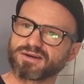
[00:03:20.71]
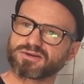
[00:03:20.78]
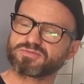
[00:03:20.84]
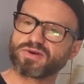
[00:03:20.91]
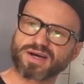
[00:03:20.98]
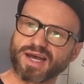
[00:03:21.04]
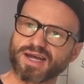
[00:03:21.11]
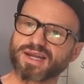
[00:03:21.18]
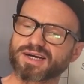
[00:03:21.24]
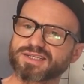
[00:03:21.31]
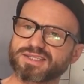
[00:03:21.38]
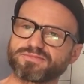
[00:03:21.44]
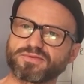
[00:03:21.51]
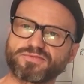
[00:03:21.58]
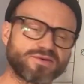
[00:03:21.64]
Because again, like I
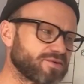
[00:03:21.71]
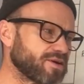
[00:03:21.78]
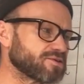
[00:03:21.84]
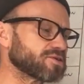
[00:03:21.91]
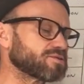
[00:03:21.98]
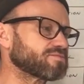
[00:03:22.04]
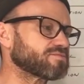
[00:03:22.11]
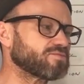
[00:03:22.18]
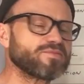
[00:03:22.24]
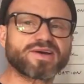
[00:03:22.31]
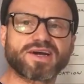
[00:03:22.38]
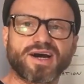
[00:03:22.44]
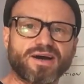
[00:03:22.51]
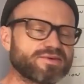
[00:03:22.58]
said before, when we cut